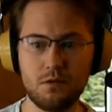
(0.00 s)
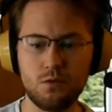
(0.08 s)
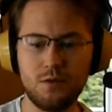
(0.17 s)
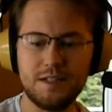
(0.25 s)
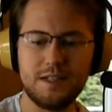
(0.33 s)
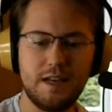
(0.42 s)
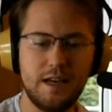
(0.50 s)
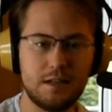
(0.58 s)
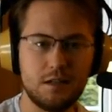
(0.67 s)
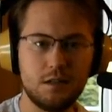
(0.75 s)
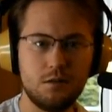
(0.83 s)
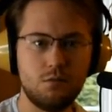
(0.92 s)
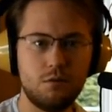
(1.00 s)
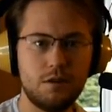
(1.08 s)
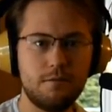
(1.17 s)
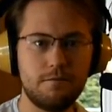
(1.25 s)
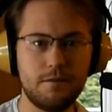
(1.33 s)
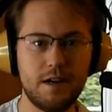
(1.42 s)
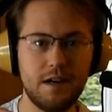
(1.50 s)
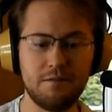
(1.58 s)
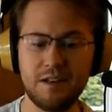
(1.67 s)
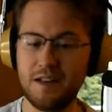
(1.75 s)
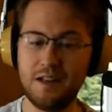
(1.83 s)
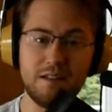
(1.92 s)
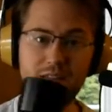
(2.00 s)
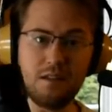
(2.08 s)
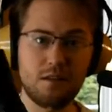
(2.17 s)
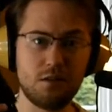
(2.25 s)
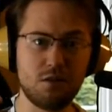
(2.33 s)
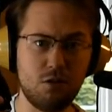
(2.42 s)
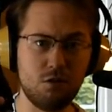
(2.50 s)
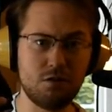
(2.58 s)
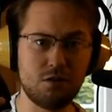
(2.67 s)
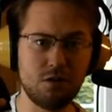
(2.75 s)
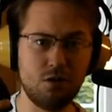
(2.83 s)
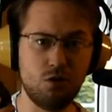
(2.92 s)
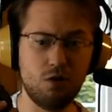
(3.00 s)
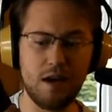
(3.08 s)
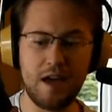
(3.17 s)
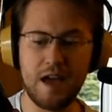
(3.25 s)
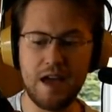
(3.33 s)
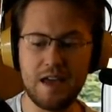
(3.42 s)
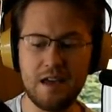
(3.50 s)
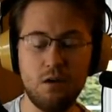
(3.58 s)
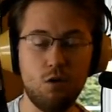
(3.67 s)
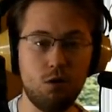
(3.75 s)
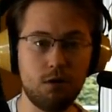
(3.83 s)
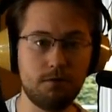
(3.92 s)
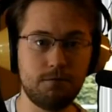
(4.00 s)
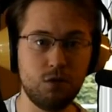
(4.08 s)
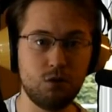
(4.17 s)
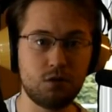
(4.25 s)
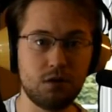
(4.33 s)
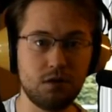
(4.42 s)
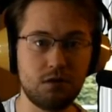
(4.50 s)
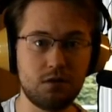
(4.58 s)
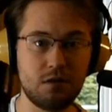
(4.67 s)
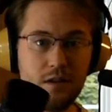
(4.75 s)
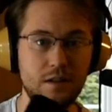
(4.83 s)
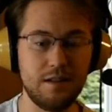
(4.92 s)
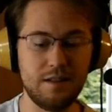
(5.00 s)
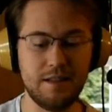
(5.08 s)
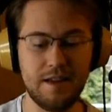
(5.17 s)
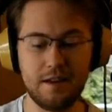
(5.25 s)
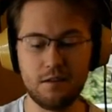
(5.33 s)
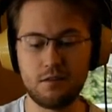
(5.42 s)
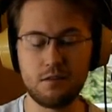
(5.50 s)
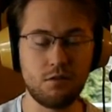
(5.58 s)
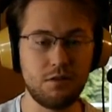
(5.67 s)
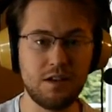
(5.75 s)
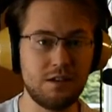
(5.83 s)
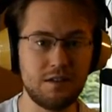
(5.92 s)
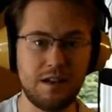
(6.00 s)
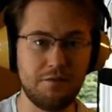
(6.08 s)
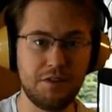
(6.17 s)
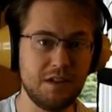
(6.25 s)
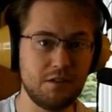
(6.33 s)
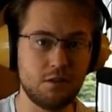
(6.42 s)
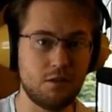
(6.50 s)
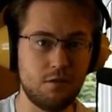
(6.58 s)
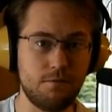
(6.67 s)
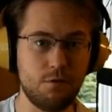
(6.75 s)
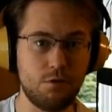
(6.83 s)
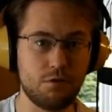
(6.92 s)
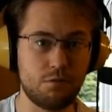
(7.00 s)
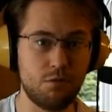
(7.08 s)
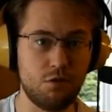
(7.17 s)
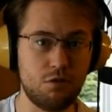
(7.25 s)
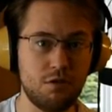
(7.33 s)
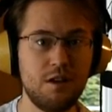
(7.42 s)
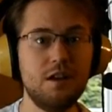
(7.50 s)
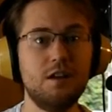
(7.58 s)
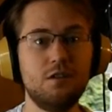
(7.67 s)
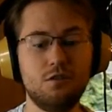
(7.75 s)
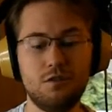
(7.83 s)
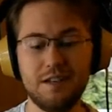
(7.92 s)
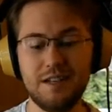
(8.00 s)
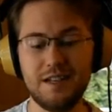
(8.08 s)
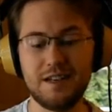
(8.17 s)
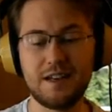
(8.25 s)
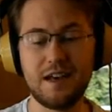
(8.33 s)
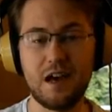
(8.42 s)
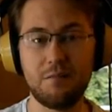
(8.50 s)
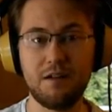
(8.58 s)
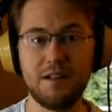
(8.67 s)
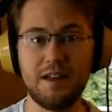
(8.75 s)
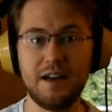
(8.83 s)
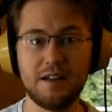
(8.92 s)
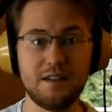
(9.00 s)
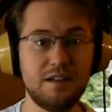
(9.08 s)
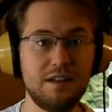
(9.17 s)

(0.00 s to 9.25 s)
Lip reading: 28-105, this is also a autofocus lens. So it doesn't have an internal focus motor. You need a camera like the